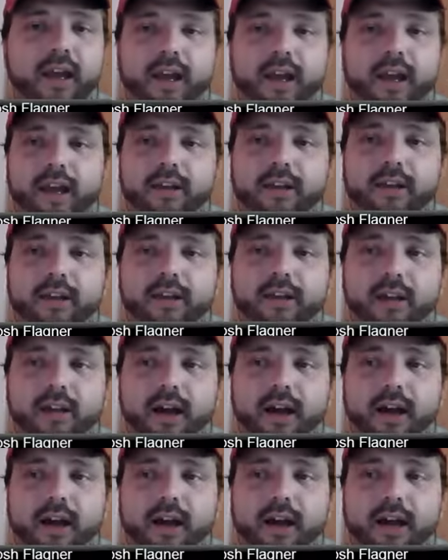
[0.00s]
And
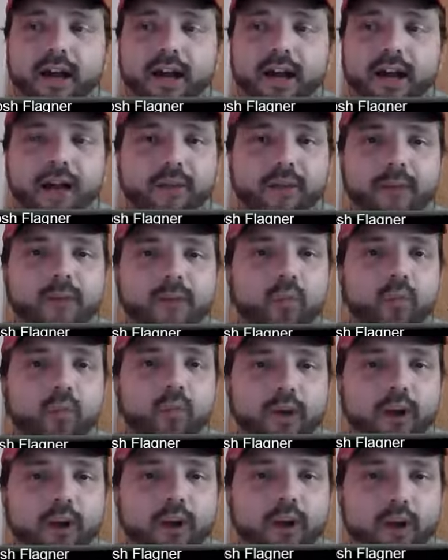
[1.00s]

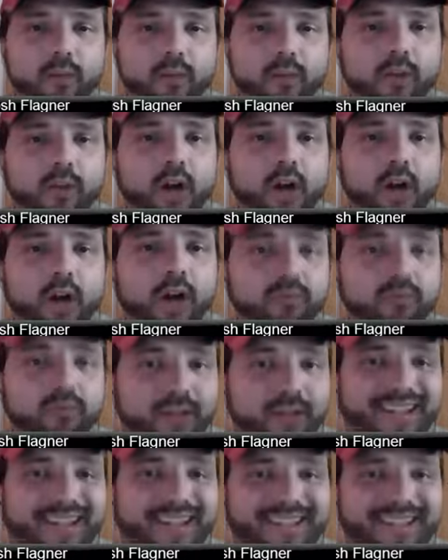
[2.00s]
we're all
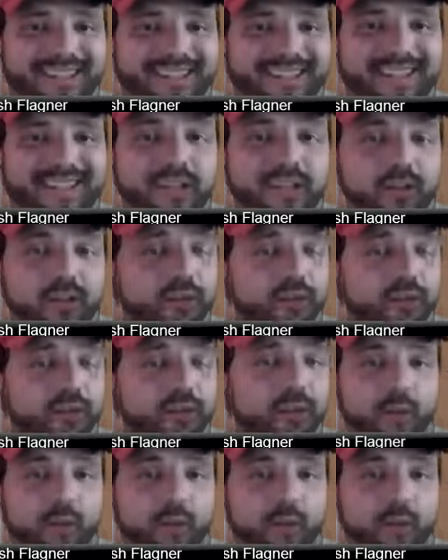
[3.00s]
ready to deal with